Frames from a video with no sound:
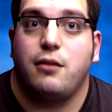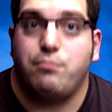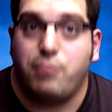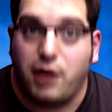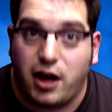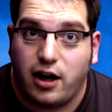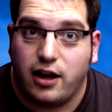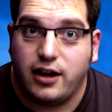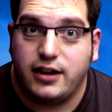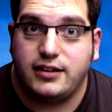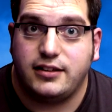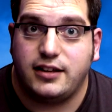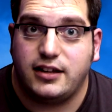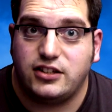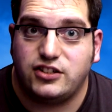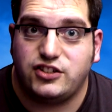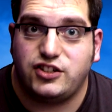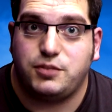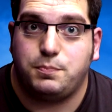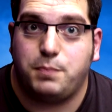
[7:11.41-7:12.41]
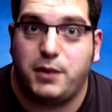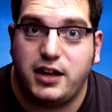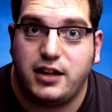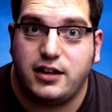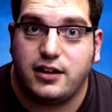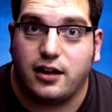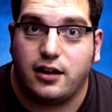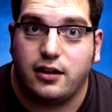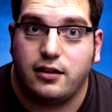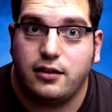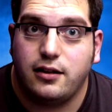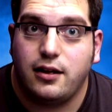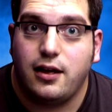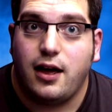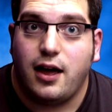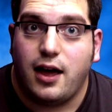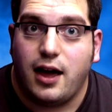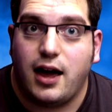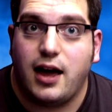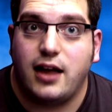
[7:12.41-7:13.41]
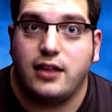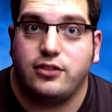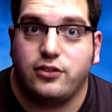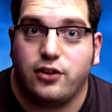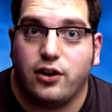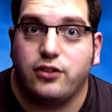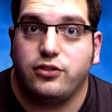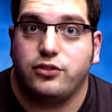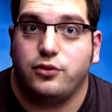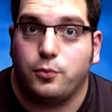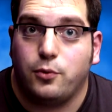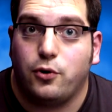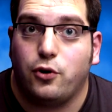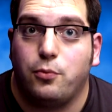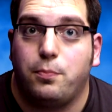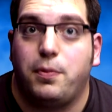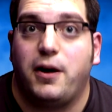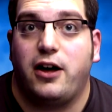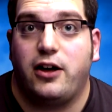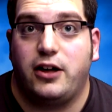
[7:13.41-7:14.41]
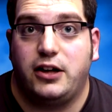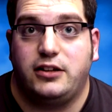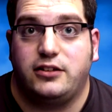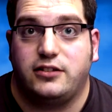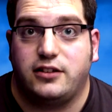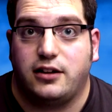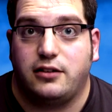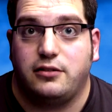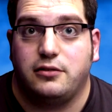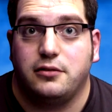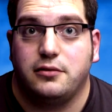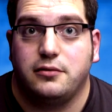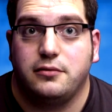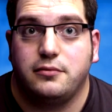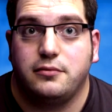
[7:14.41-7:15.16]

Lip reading: behind each speaker and on the wall behind you.